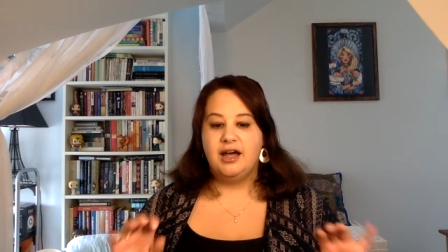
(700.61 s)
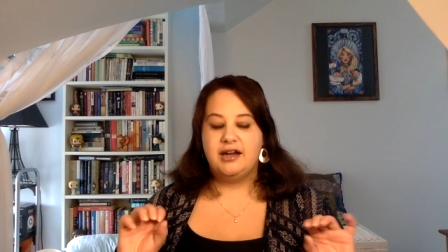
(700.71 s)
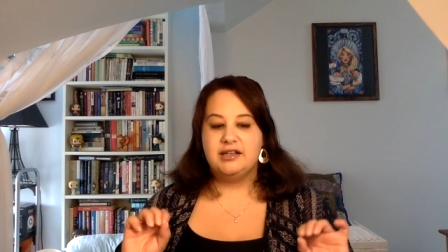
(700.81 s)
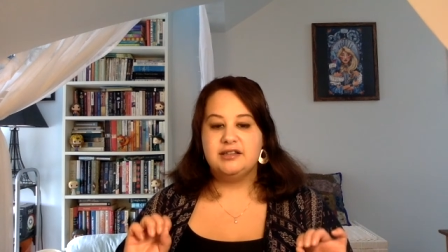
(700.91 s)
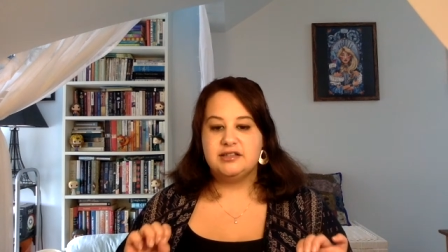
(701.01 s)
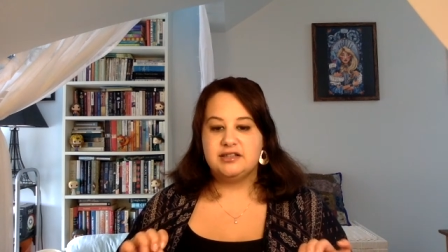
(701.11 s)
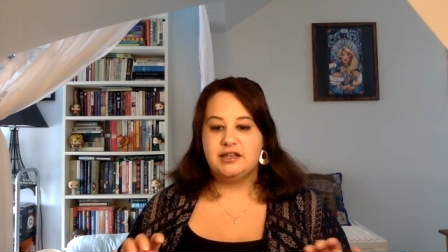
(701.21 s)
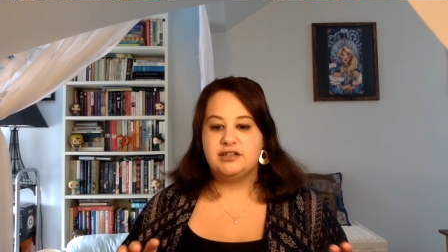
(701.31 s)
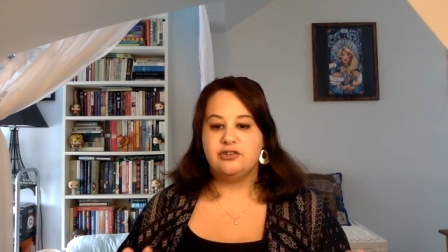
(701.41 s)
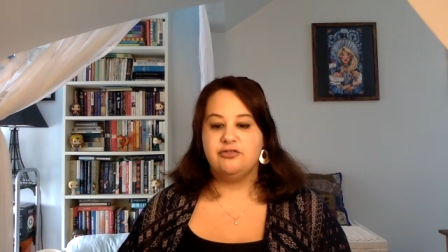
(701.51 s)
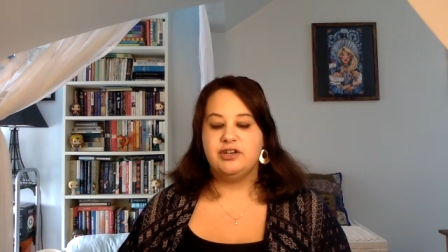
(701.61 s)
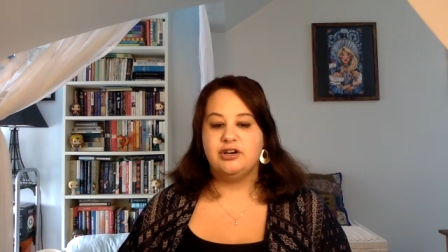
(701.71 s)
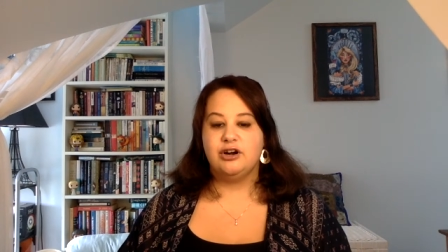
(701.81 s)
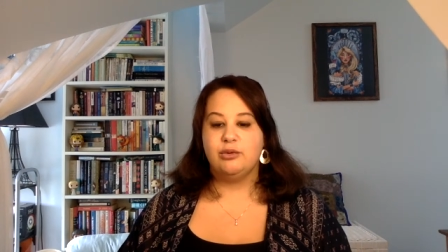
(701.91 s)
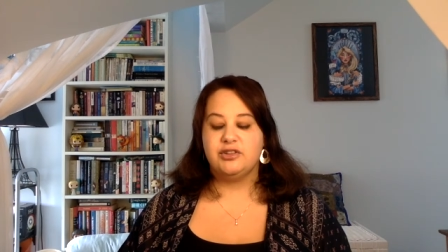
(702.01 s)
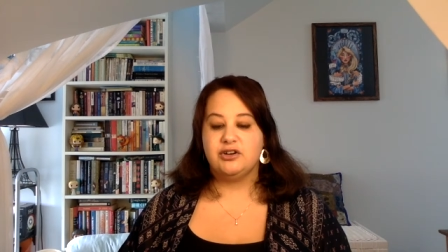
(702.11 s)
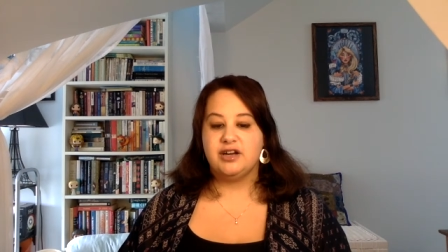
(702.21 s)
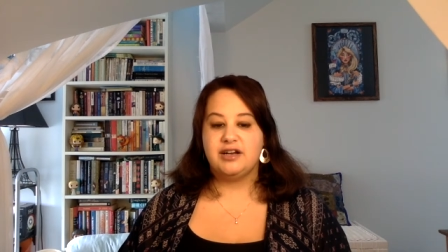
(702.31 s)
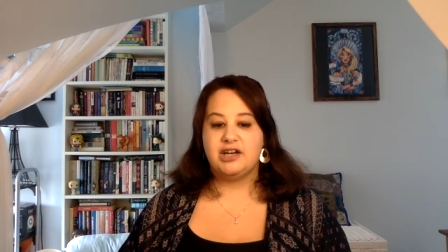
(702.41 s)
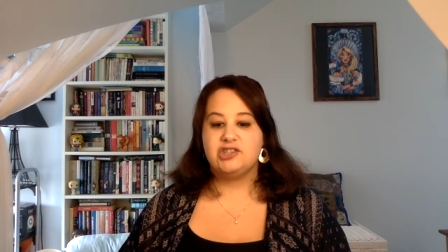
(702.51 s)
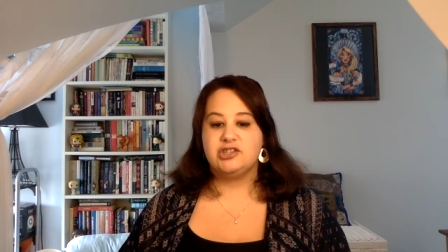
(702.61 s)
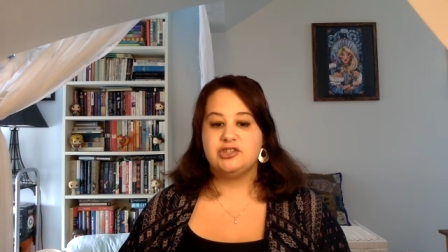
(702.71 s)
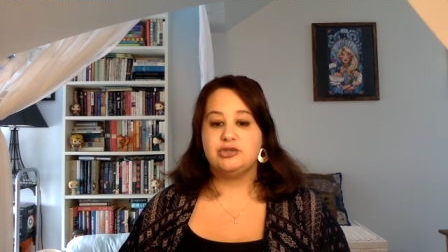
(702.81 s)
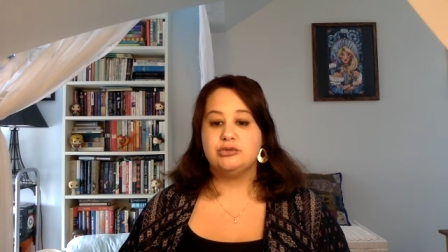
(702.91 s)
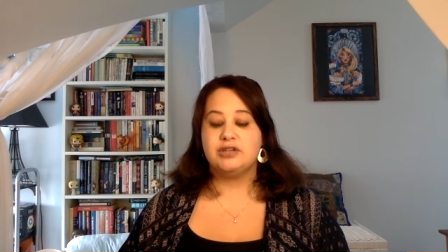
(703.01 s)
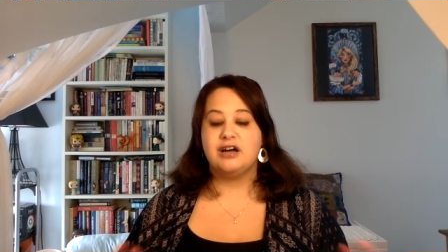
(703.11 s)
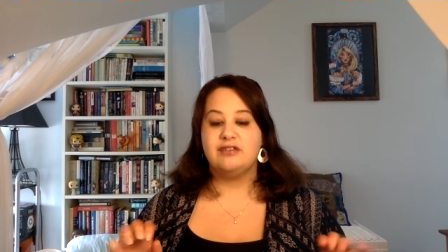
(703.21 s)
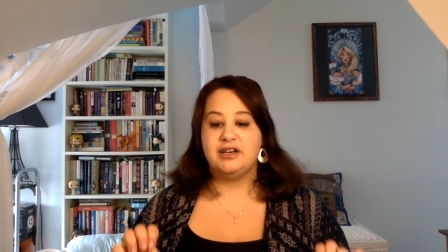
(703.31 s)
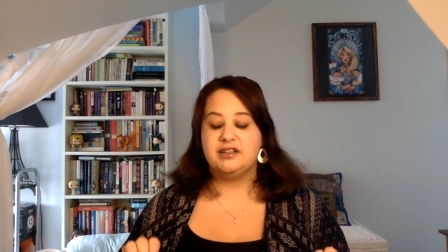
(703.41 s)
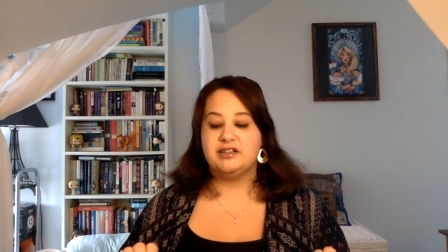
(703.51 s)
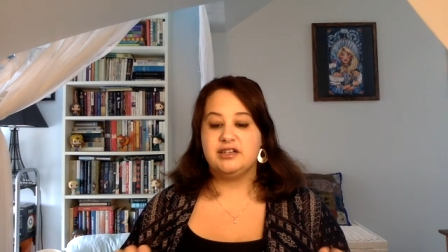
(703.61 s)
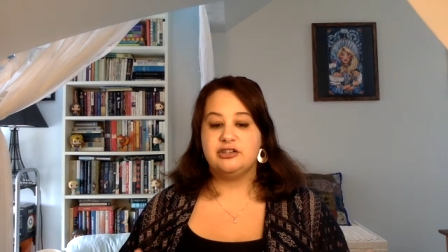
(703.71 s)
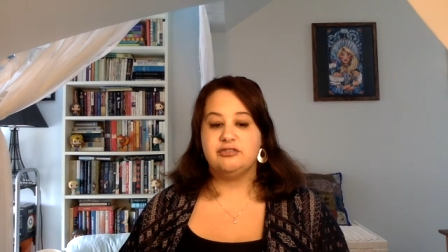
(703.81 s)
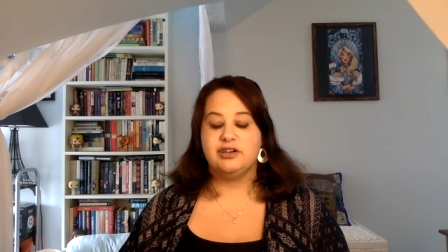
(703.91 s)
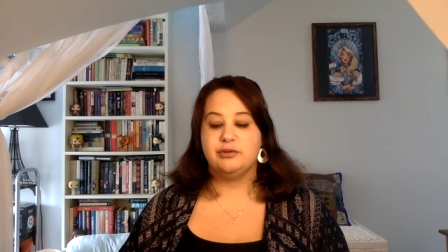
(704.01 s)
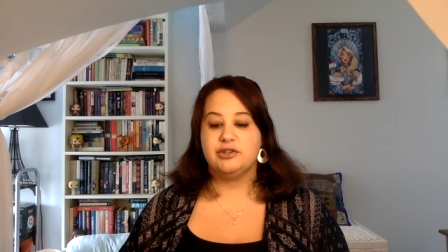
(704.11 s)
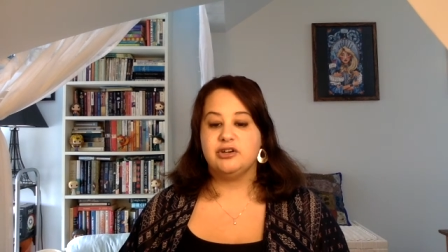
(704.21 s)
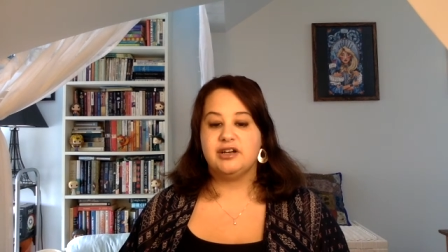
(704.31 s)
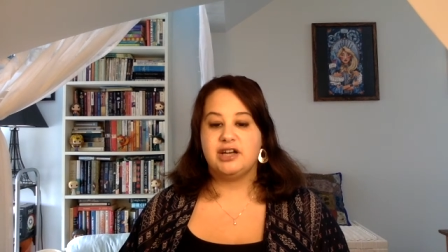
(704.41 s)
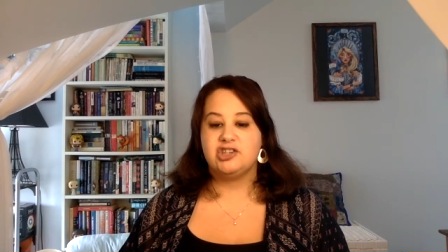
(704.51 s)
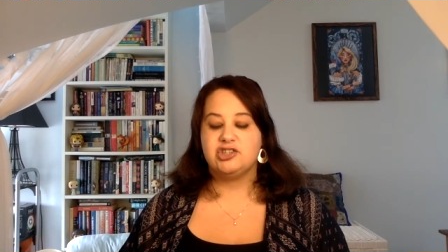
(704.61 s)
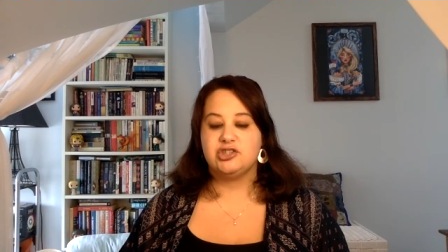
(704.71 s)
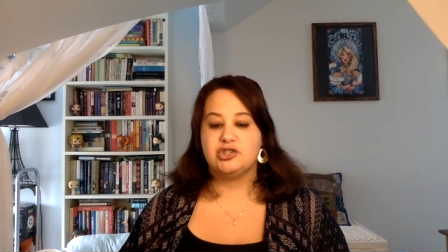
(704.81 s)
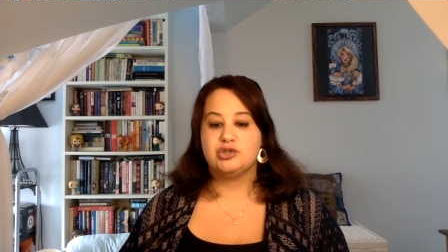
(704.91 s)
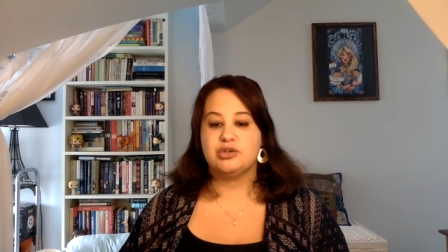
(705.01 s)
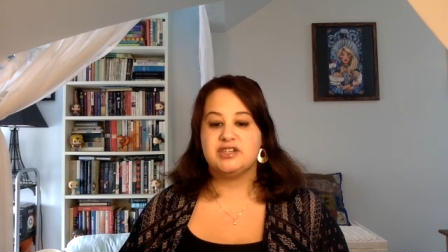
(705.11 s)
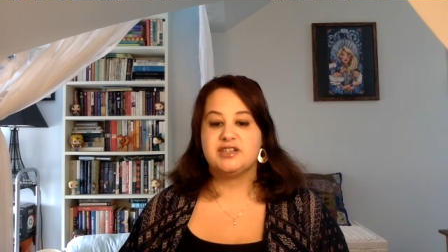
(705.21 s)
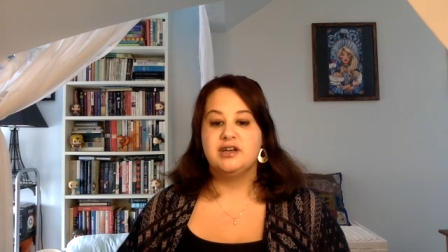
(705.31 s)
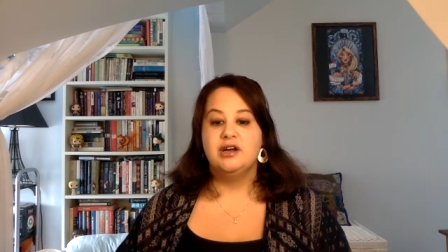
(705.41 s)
anything to interfere with your connection to love, anything to interfere with your connection to Source,